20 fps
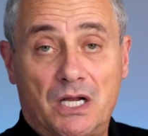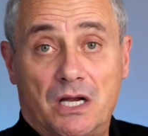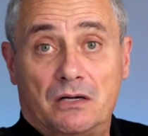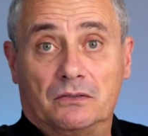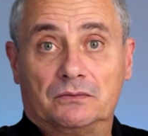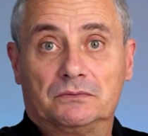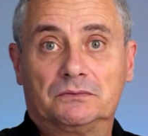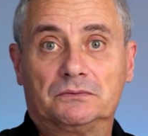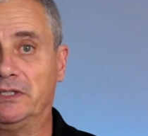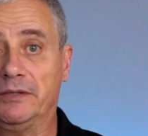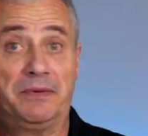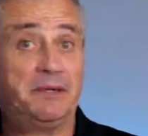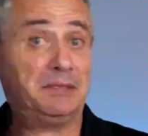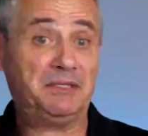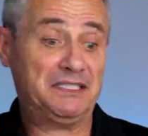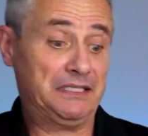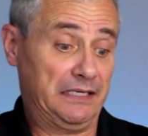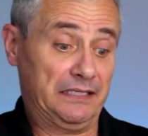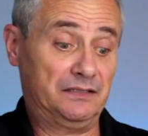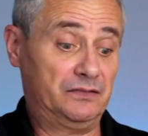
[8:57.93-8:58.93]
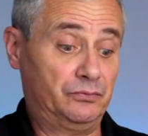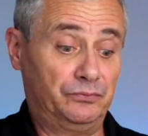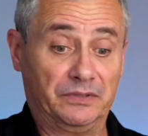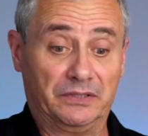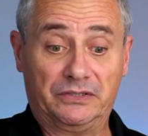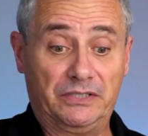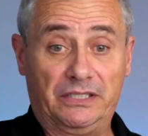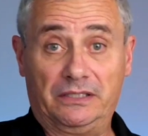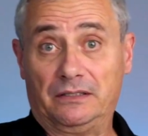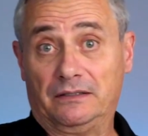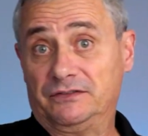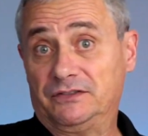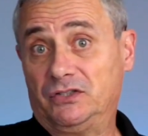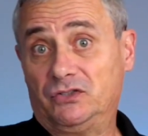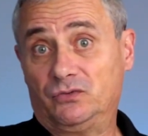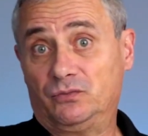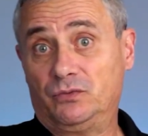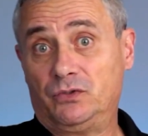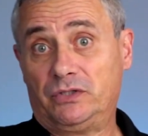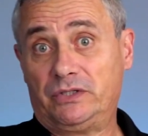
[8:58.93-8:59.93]
No, there may be days where he loves
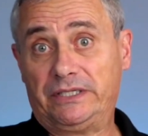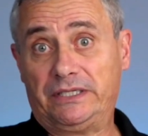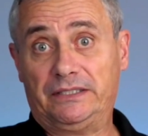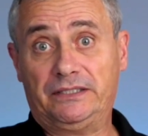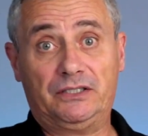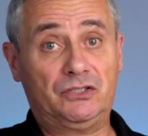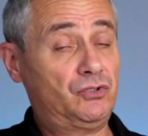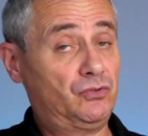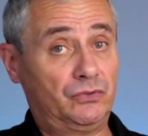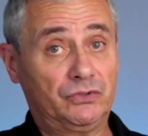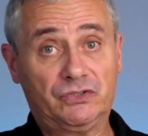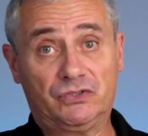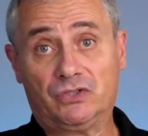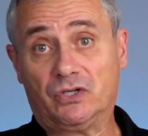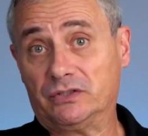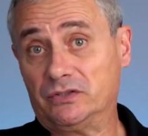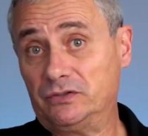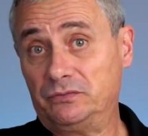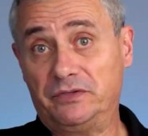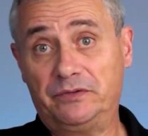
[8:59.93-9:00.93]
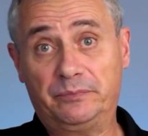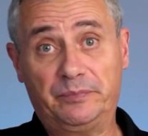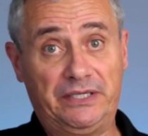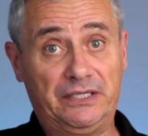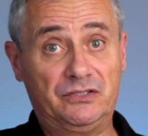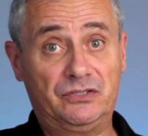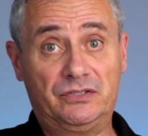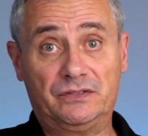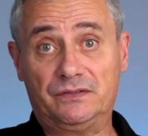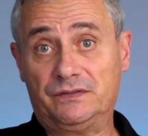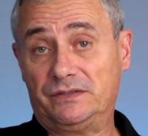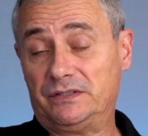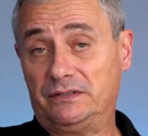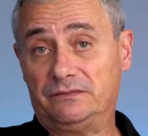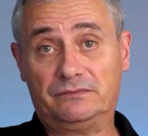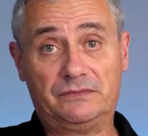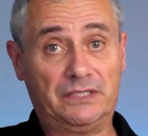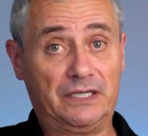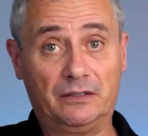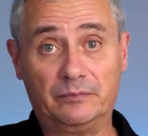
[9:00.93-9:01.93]
his work and enjoys talking with patients
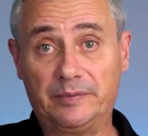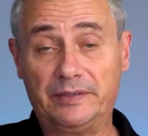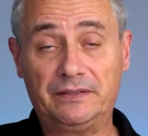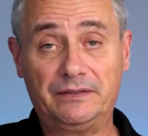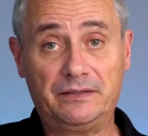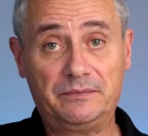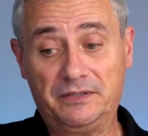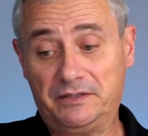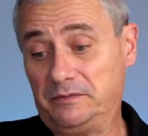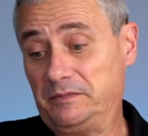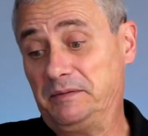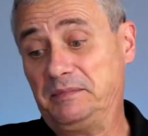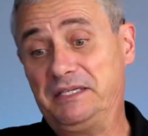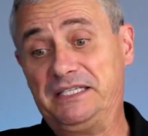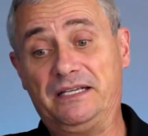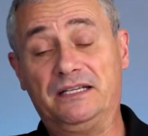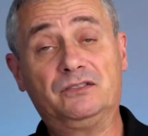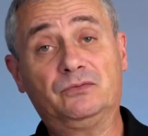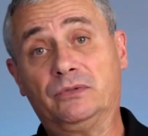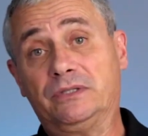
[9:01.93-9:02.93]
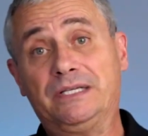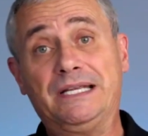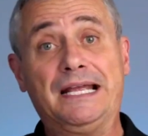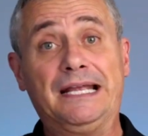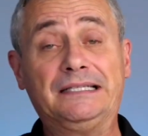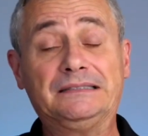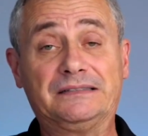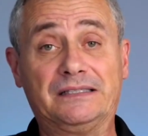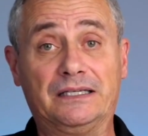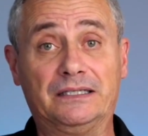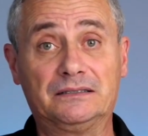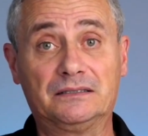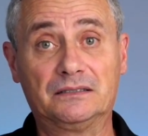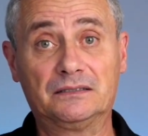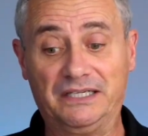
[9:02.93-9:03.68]
and helping them, and there may be days where he hates it.